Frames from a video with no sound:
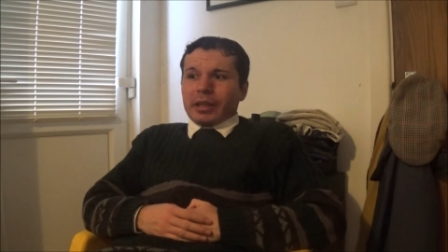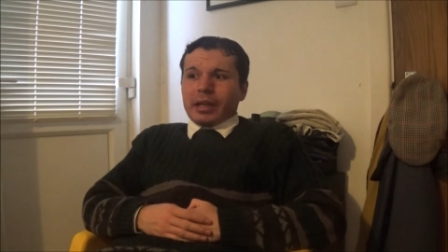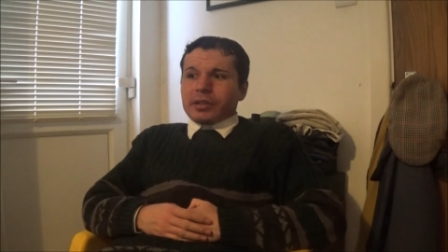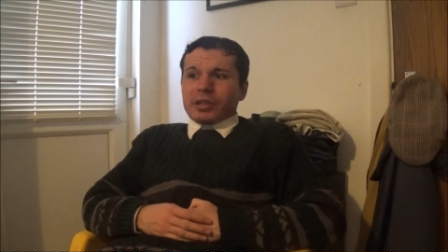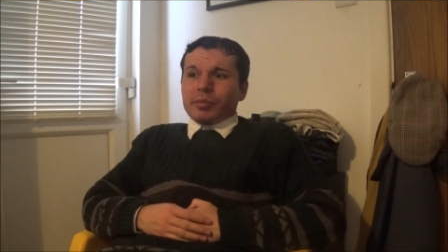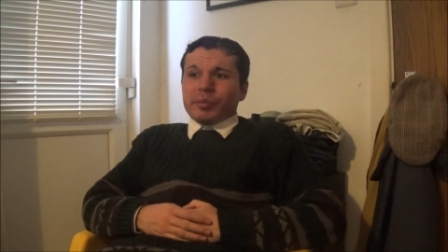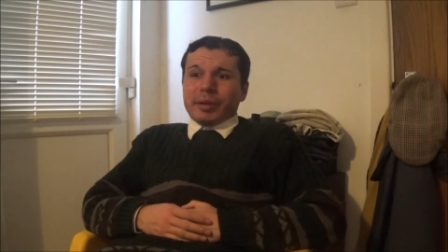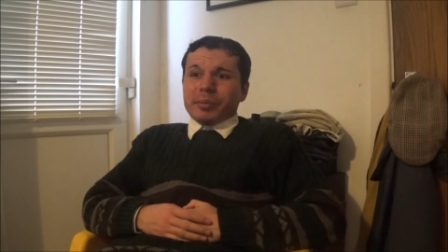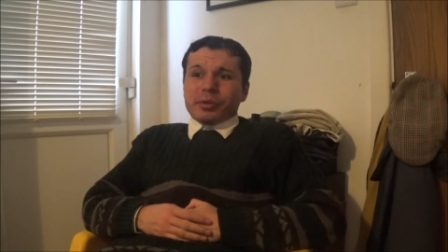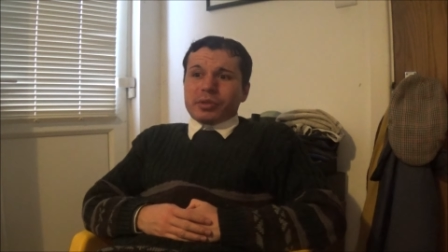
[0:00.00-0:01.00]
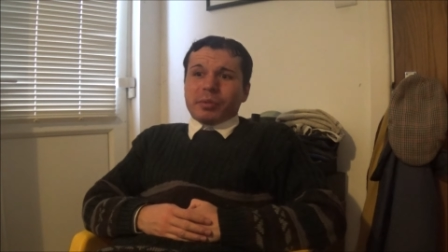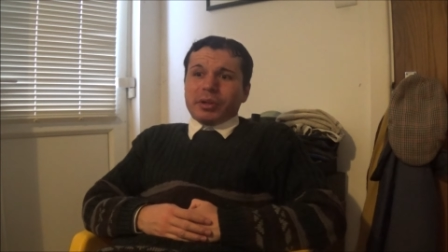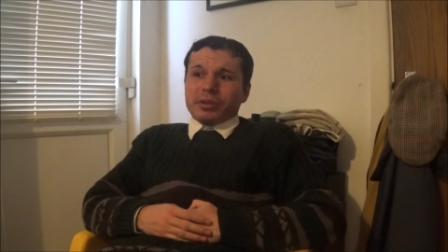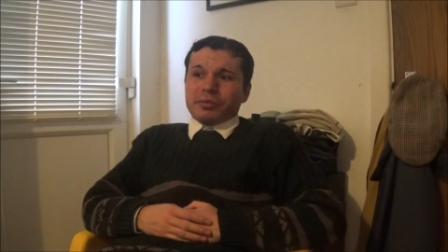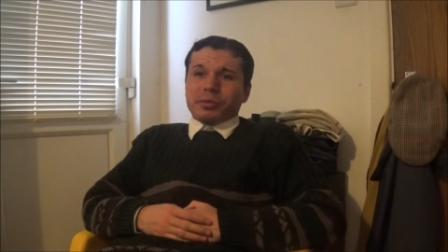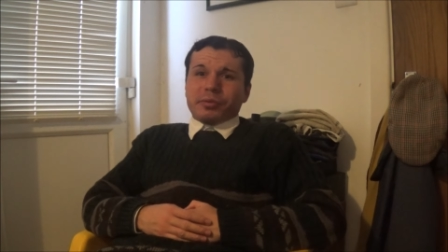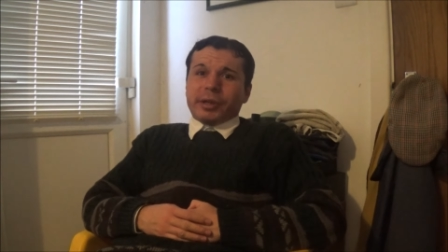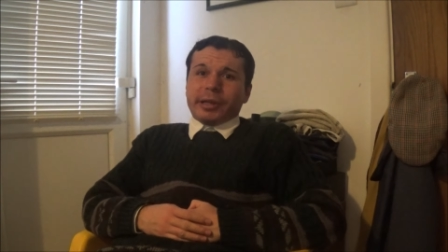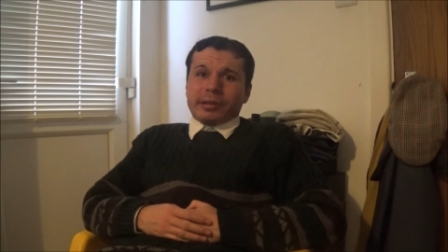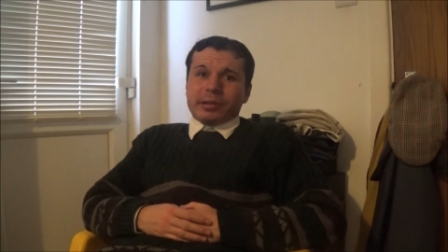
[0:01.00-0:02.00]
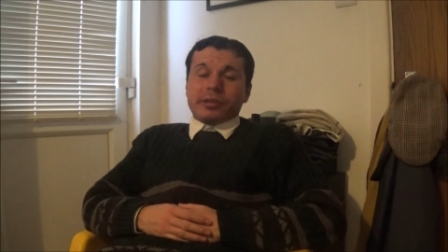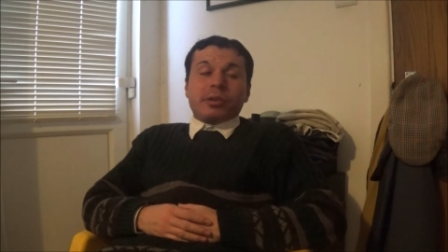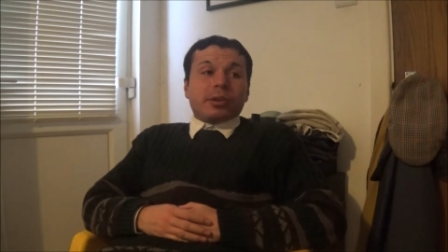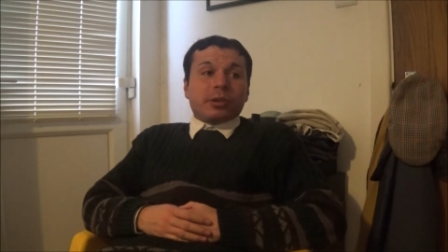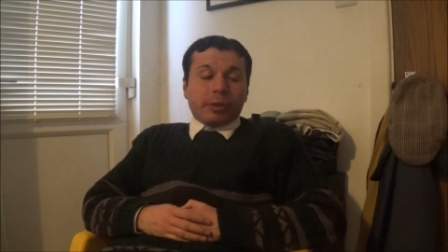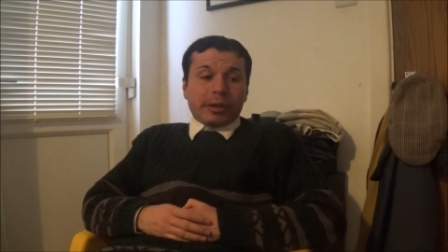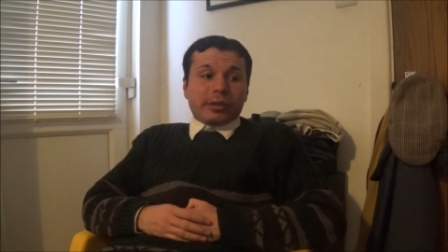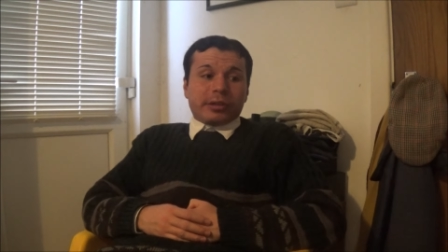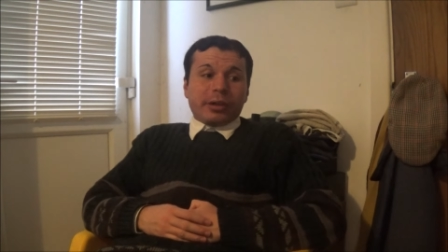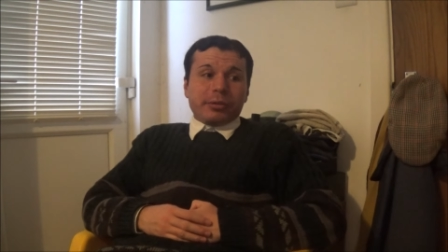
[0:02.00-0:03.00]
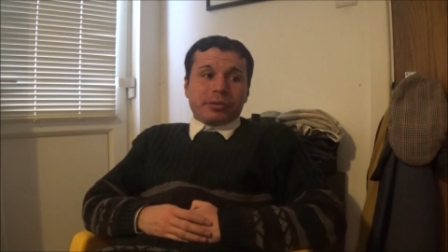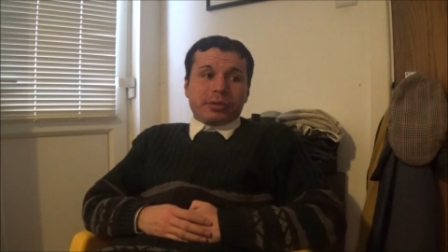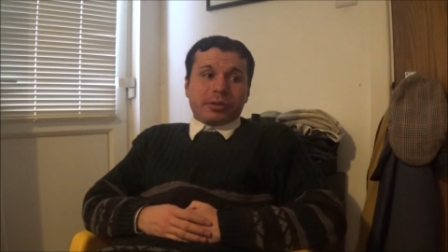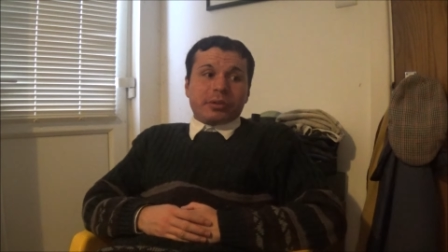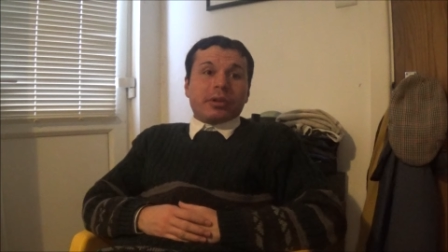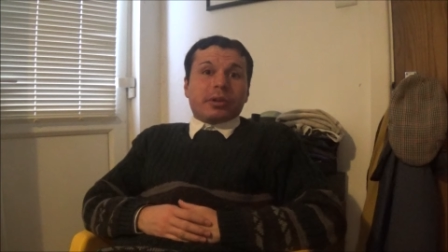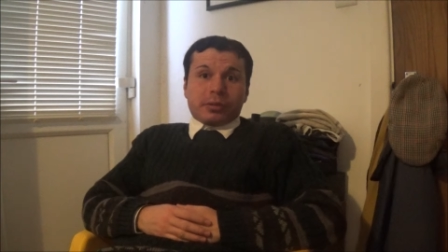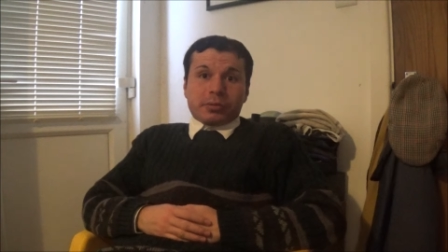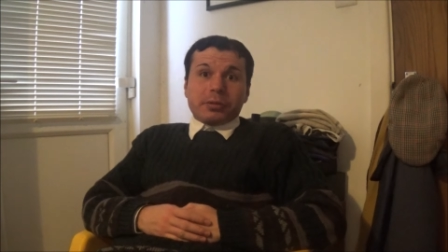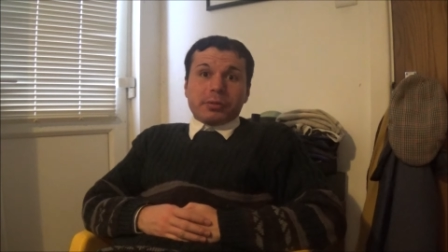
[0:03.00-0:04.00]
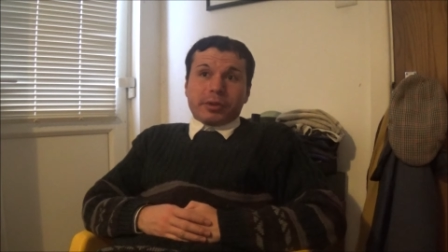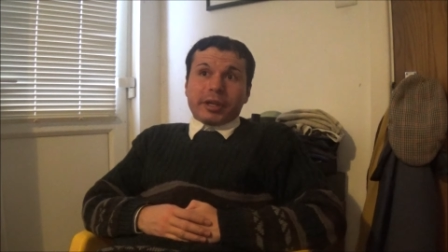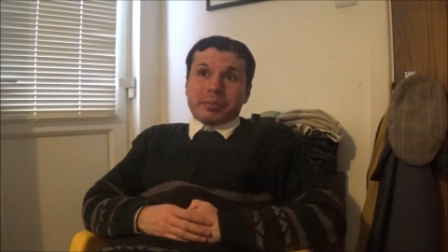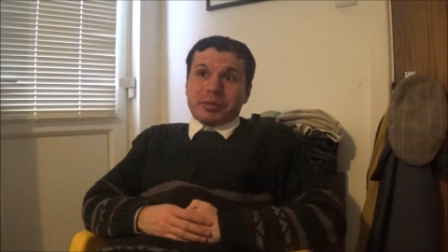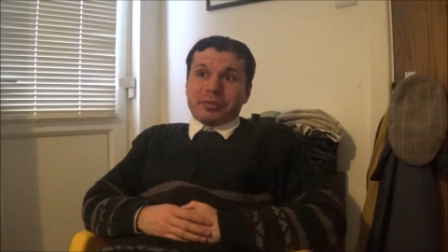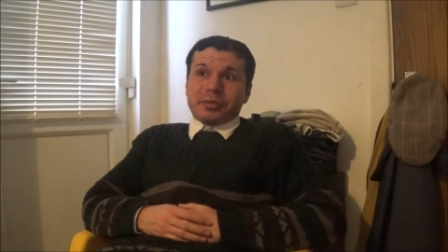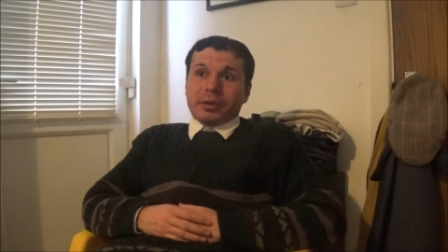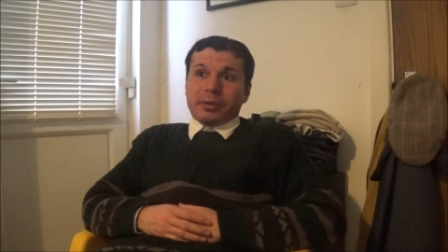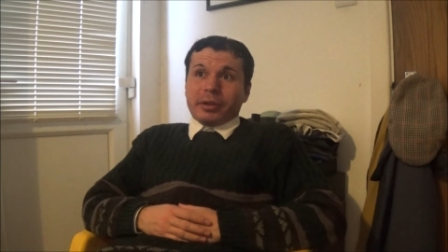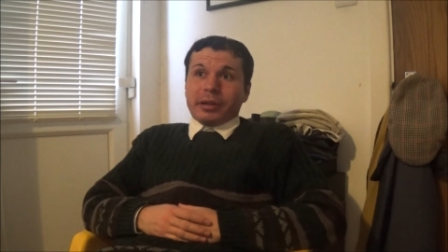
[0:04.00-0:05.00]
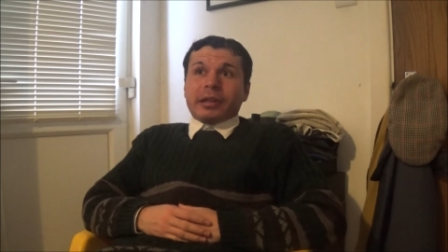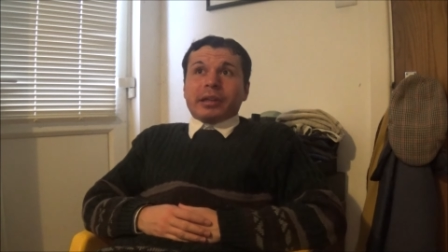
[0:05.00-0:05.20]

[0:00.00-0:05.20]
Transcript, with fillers: And some of my most wonderful friends who I'd encountered through Graham and Fiona.